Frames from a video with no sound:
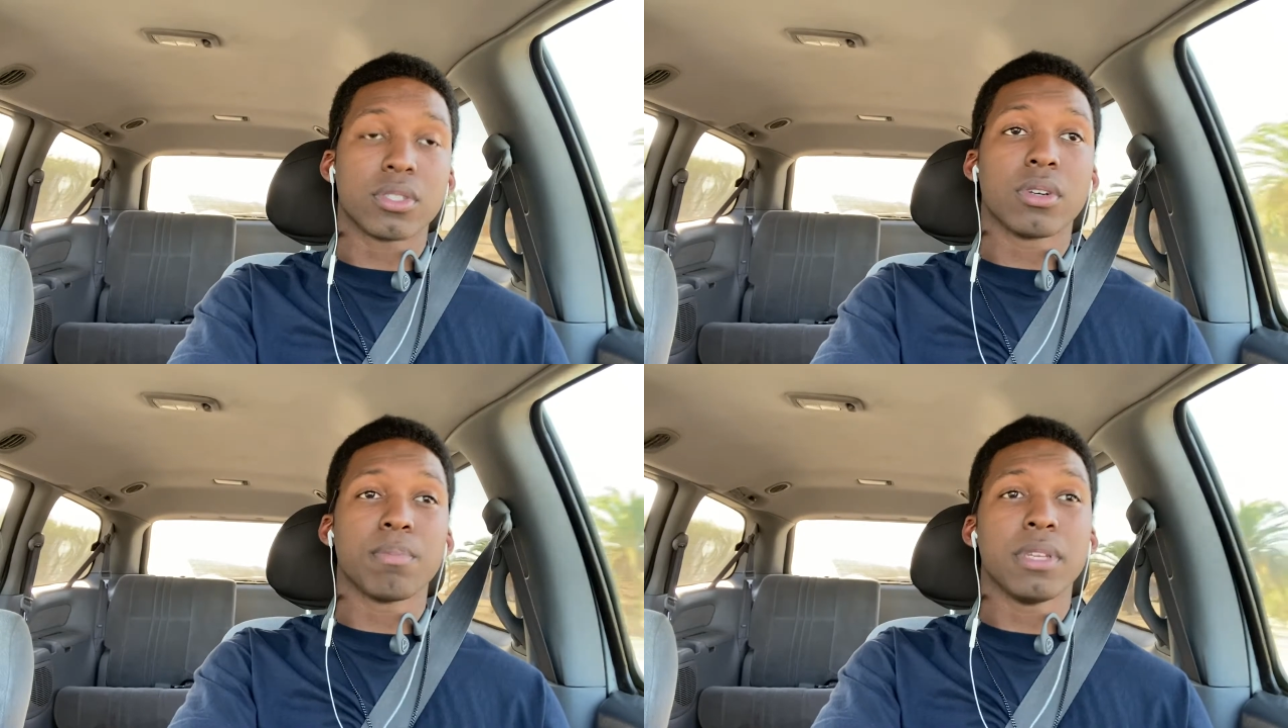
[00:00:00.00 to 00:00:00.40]

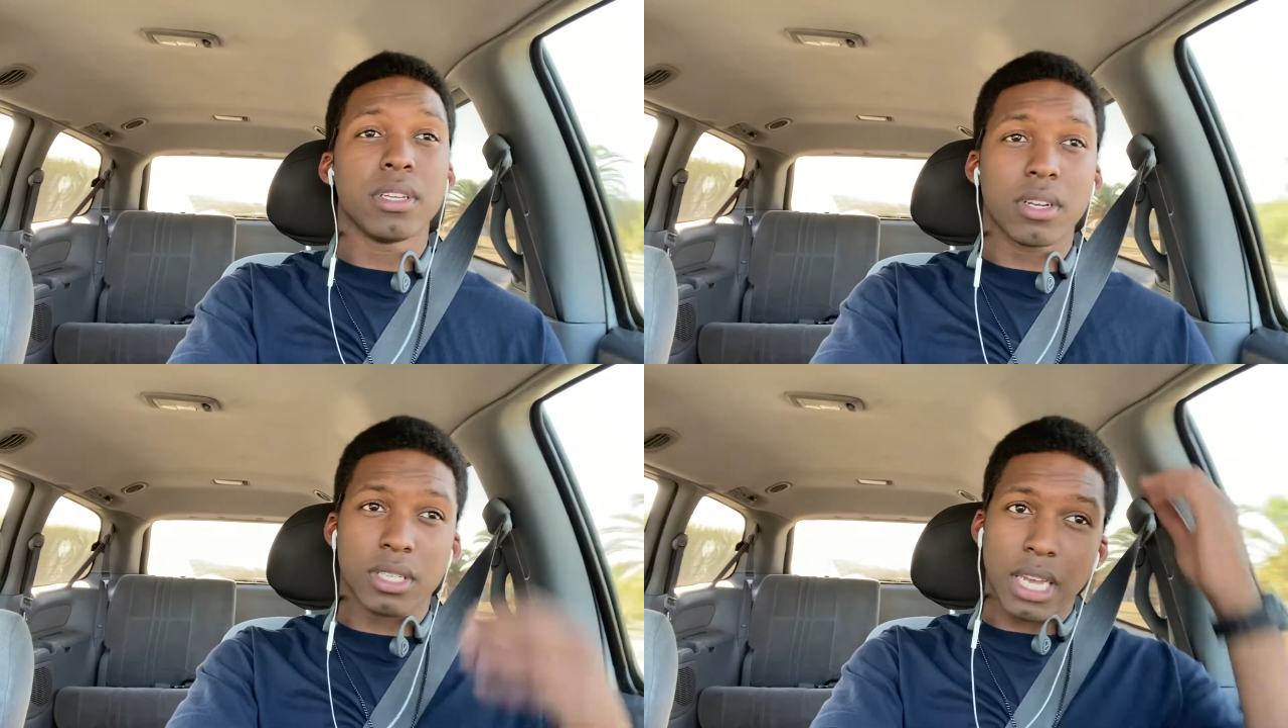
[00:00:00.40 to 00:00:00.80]
to be
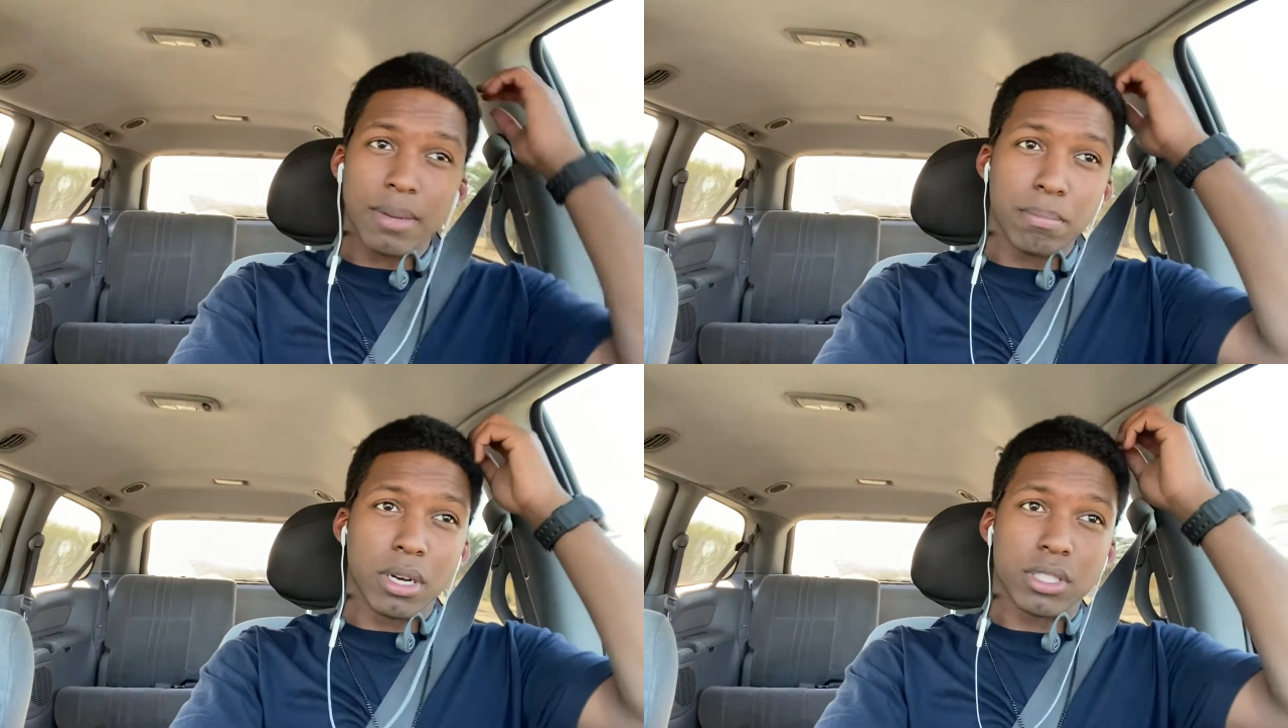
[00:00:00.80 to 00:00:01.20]
in a
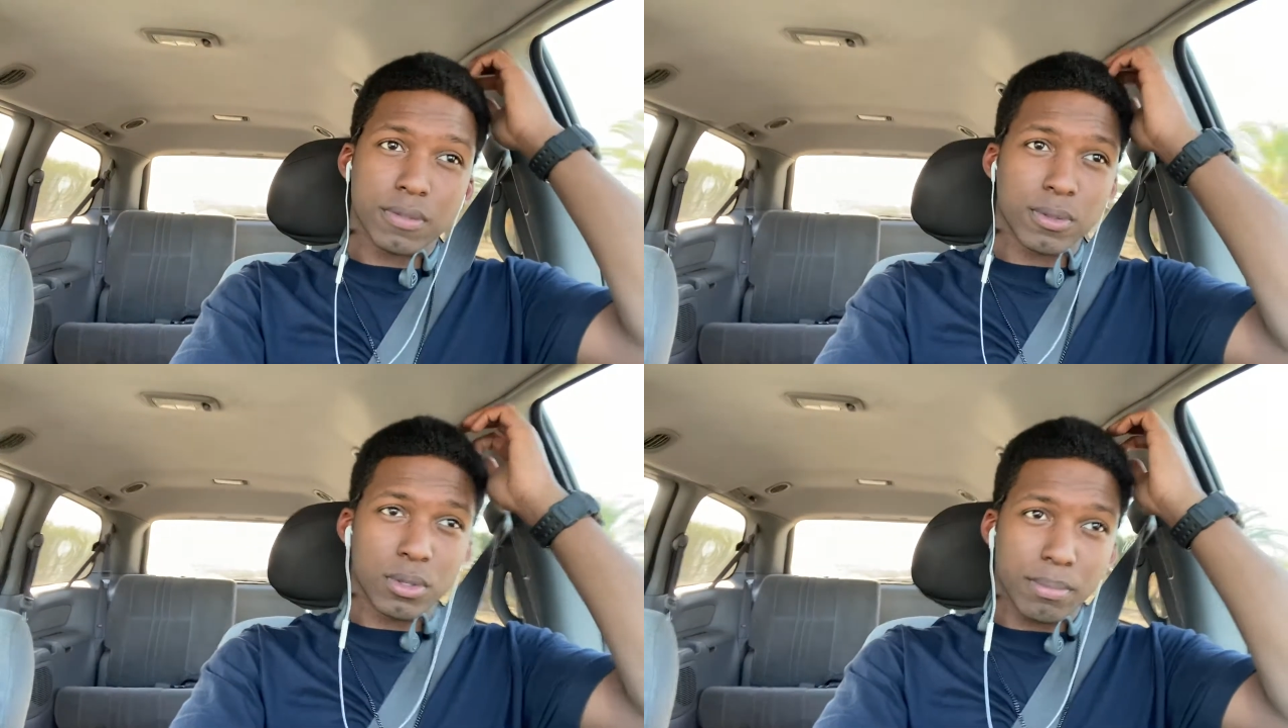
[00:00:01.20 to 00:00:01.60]
tight budget
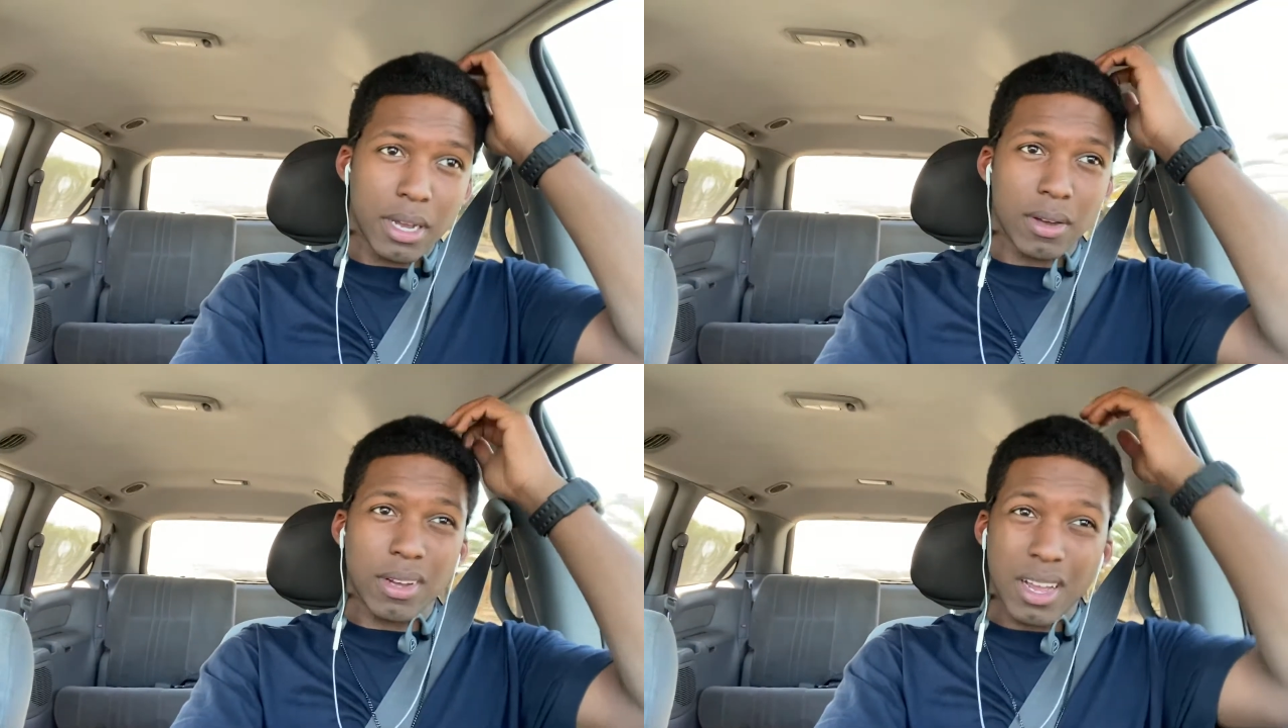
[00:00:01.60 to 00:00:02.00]
for
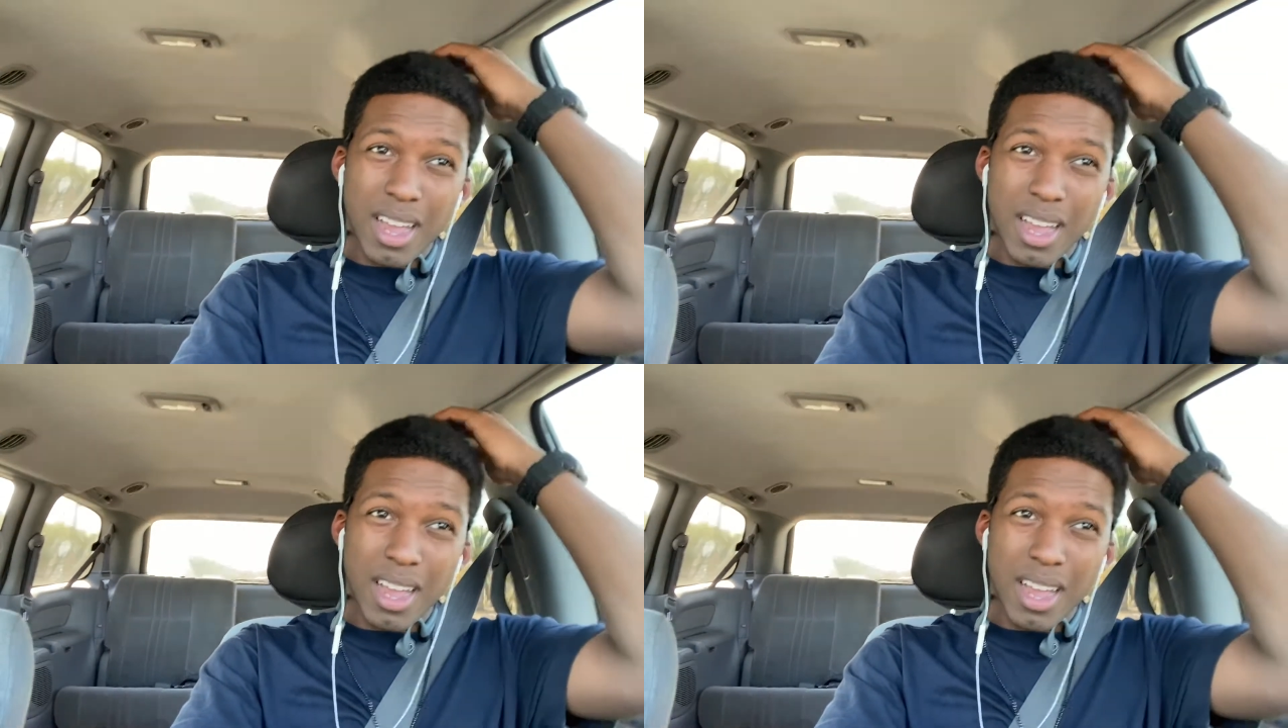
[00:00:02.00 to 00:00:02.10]
about,